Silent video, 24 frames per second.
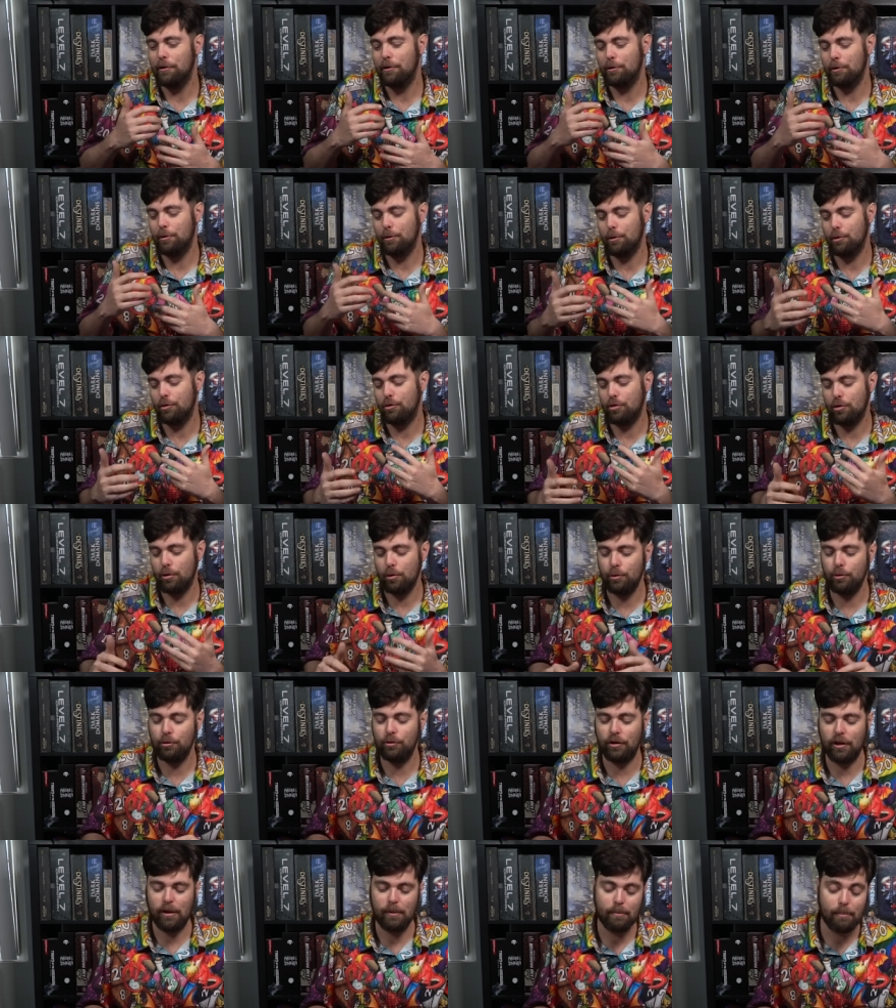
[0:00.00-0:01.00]
to
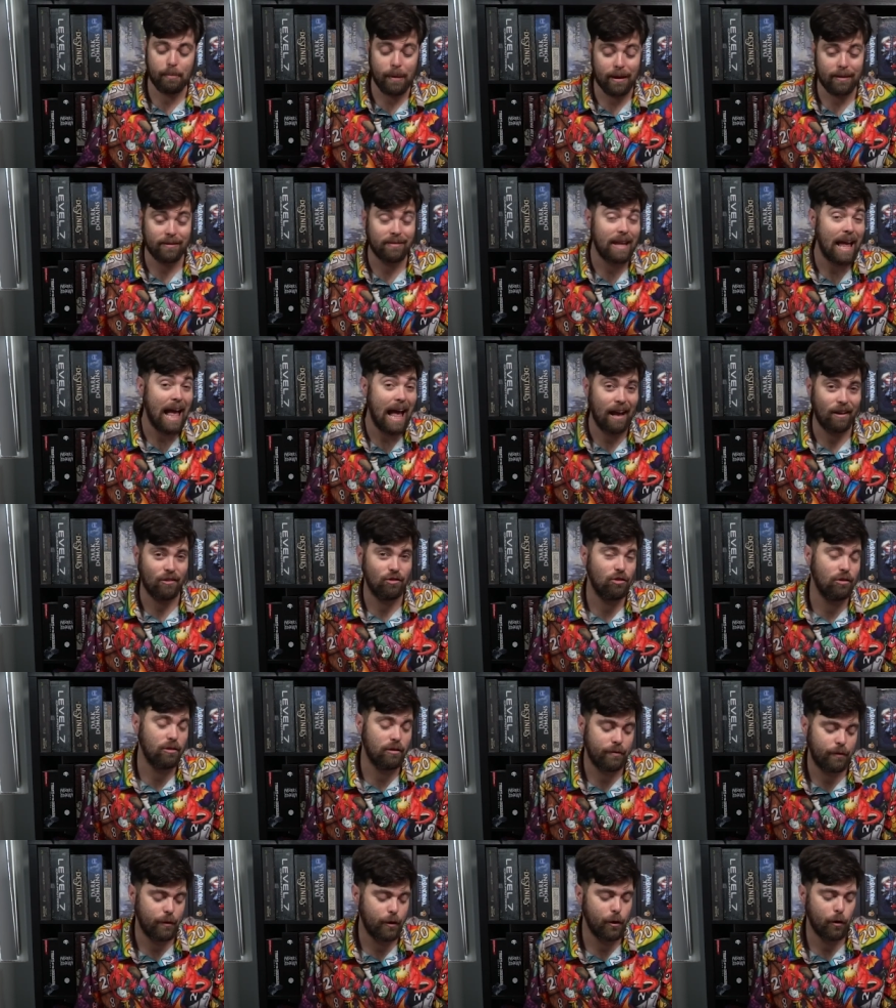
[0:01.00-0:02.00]
choose the best
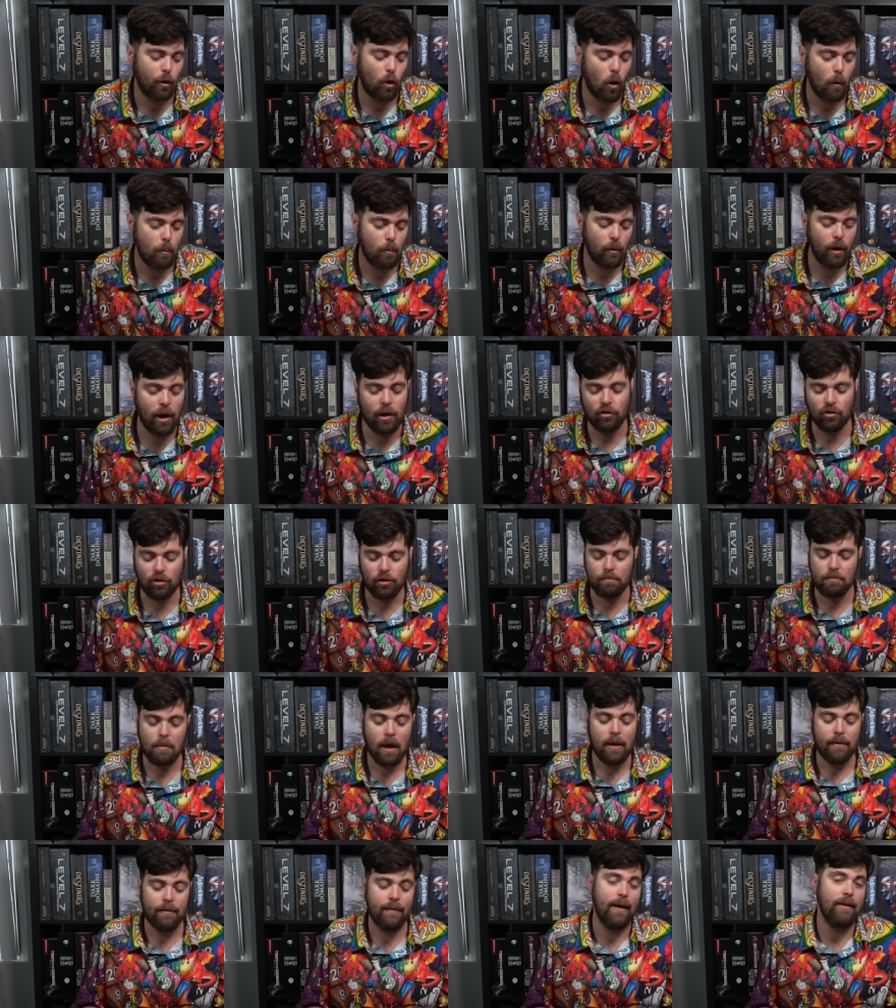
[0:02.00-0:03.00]
actions for your corporation,
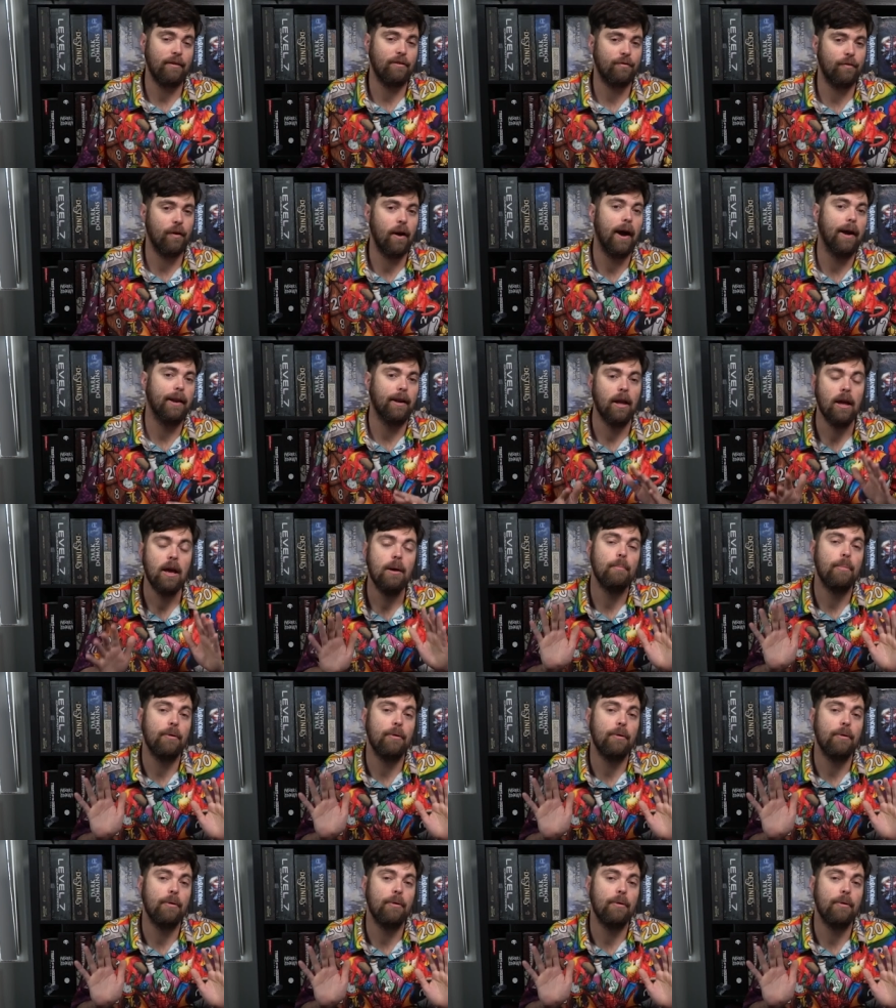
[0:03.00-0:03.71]
that's fine.